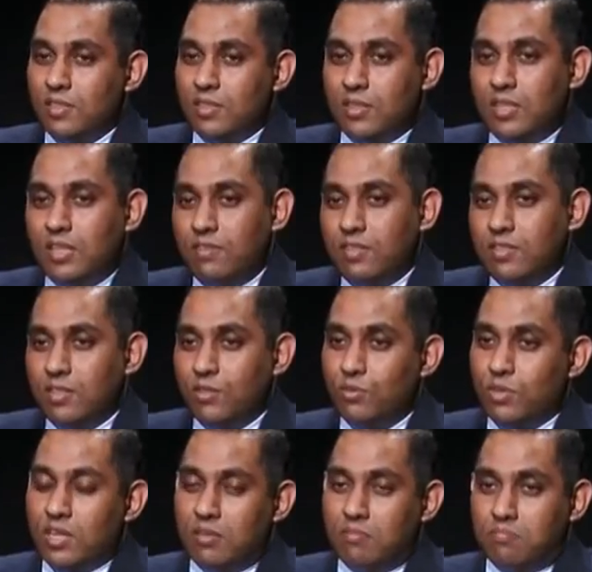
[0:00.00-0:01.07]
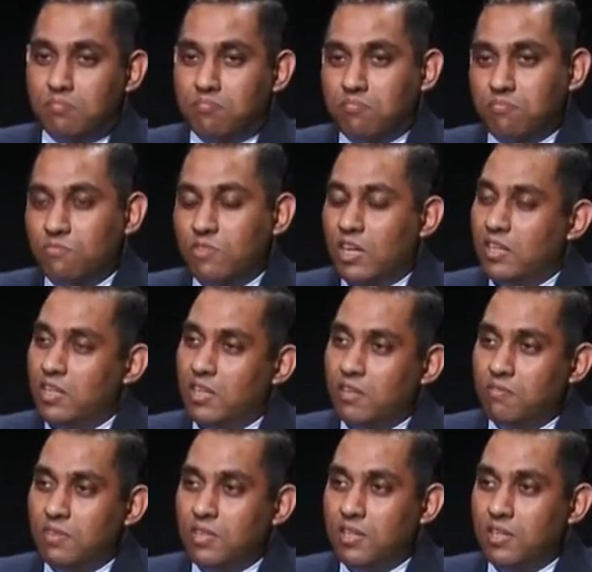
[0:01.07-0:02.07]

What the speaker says: They will say, okay, 1 year FD